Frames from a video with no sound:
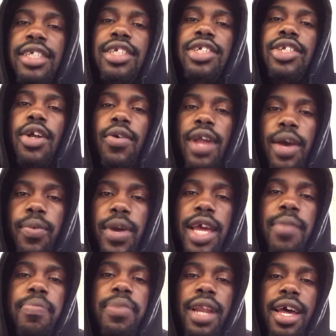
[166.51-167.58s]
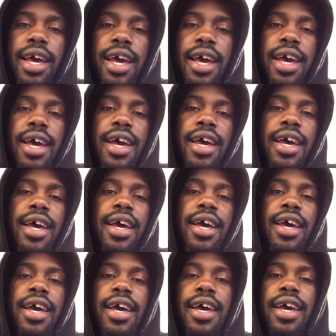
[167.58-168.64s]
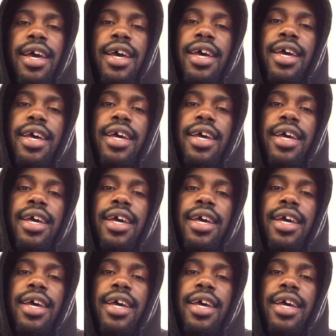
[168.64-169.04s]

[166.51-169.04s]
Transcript: Just know that we're blessed.